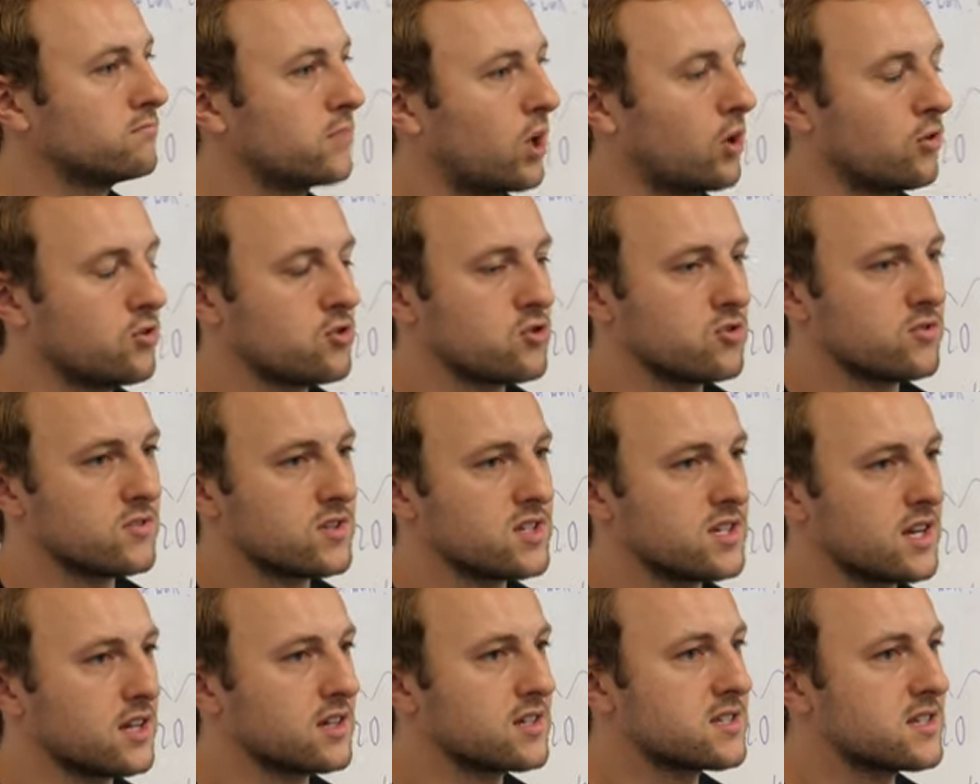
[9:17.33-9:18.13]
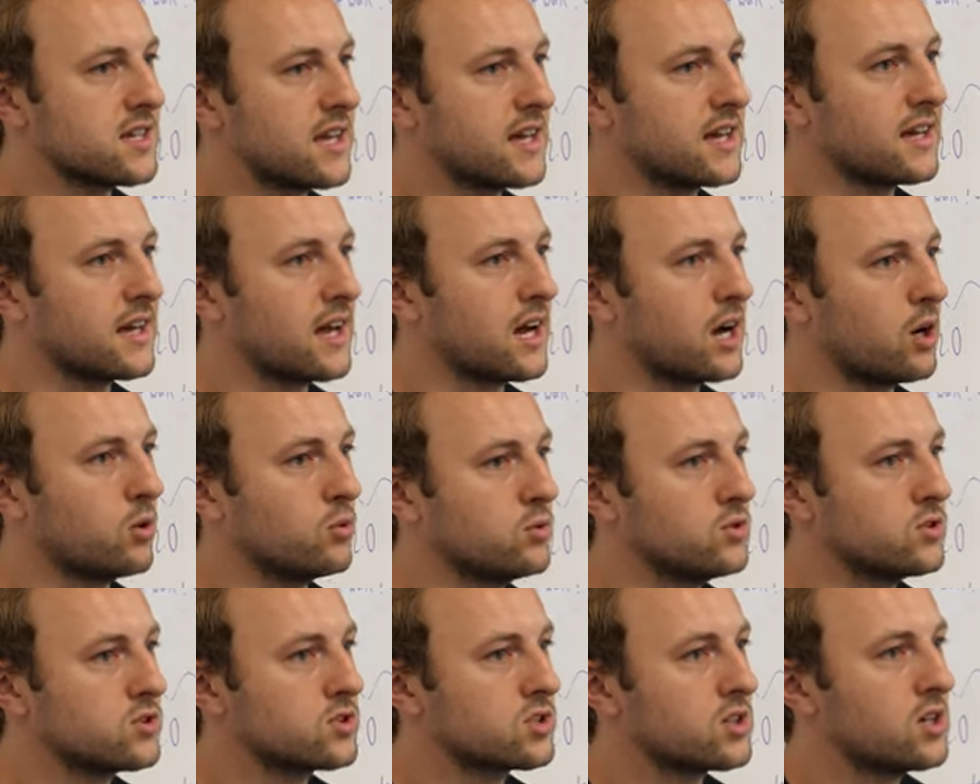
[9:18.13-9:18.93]
168
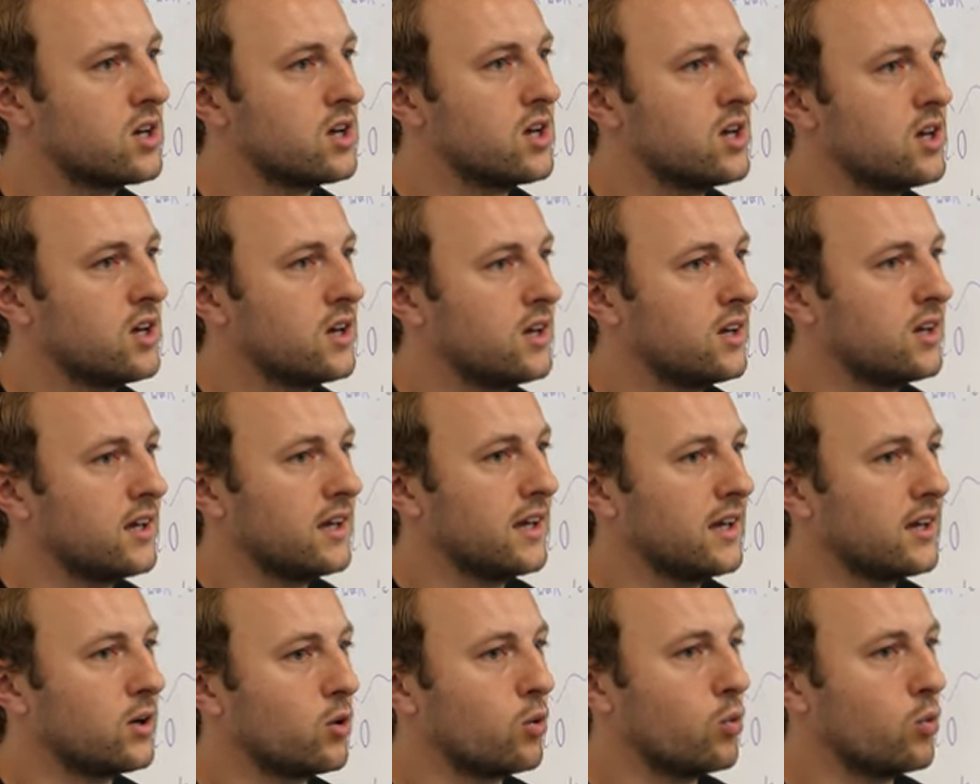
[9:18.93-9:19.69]
hours in